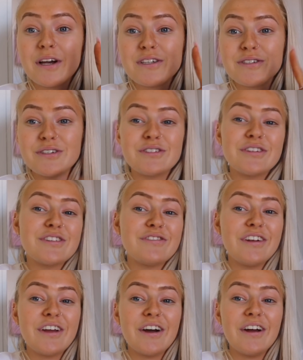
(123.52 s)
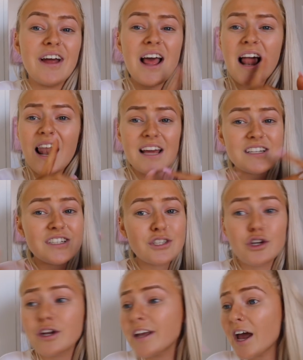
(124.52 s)
guys do enjoy this video. Let's
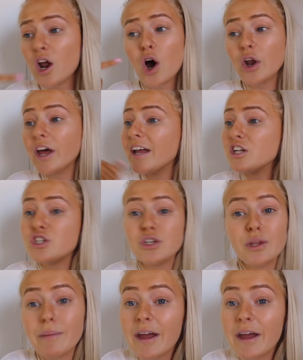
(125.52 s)
just get on and do the